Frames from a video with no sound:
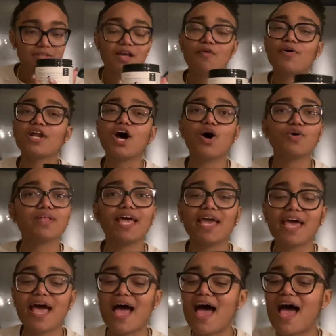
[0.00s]

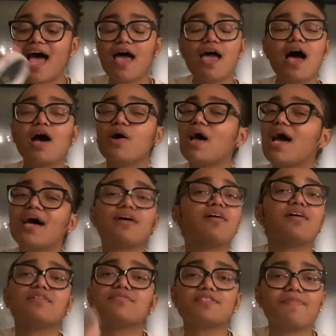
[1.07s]
I
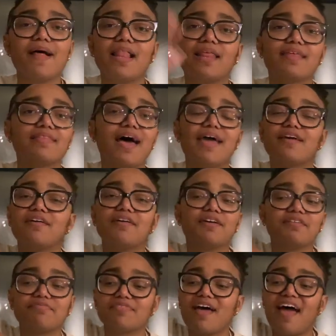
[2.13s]
couldn't smell
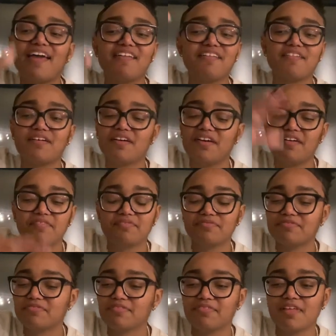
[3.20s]

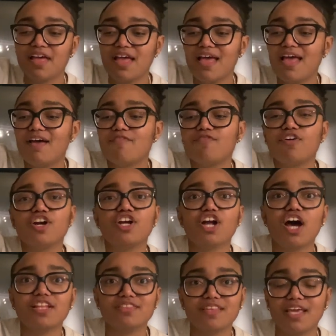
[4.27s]
it
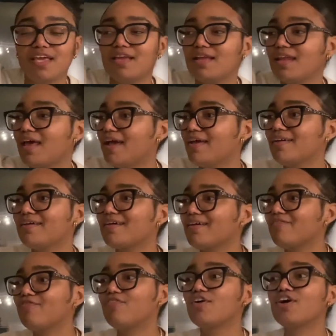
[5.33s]

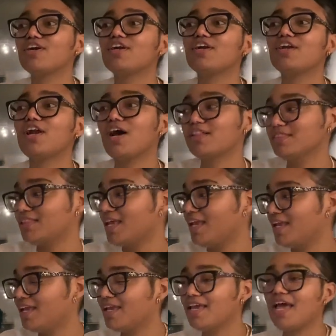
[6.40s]
for
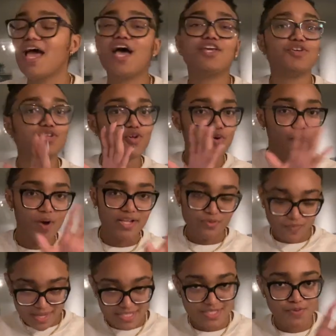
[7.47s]
nothing. You know what
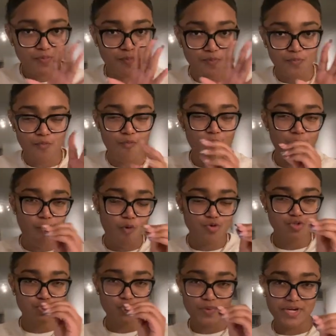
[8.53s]
was the
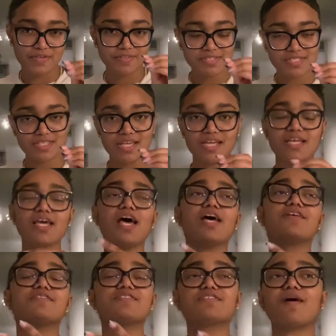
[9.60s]
most weirdest thing?
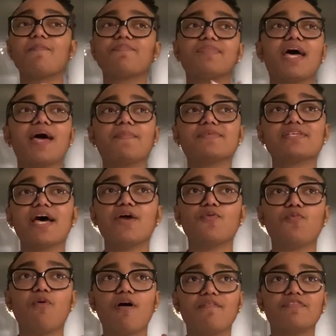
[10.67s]
Sometimes I
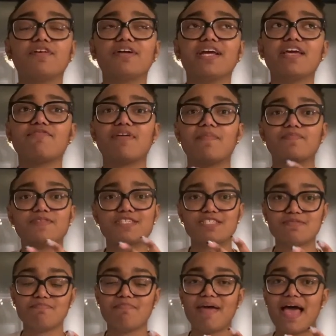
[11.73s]
wonder if I'm
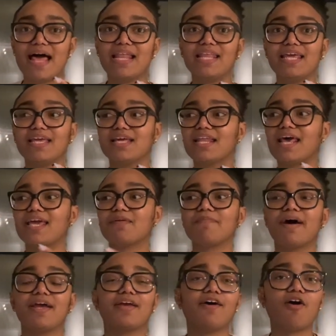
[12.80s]
smelling, like
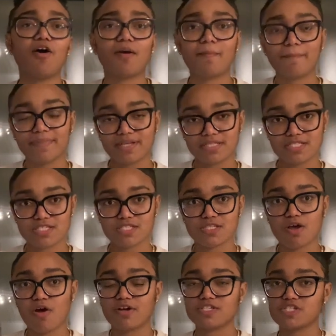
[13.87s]
my armpits
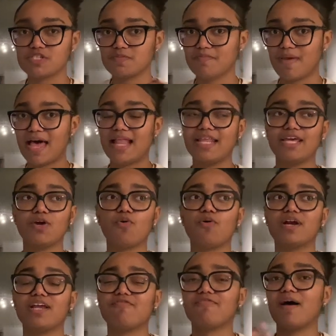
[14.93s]
are smelling,
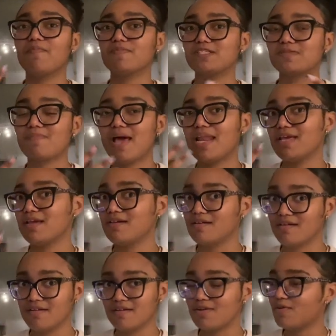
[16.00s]
or if I'm smelling
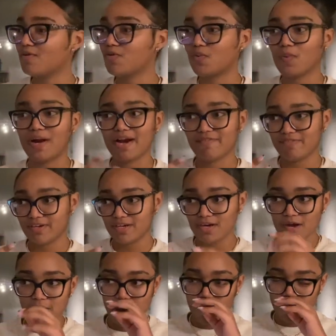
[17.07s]
good or whatever,
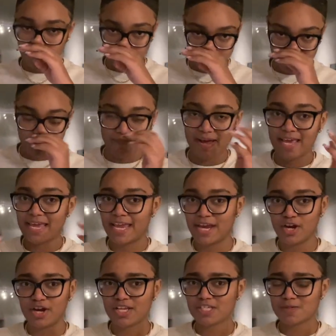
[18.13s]
or if my
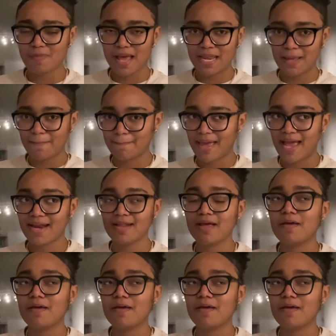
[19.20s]
hair is smelling bad,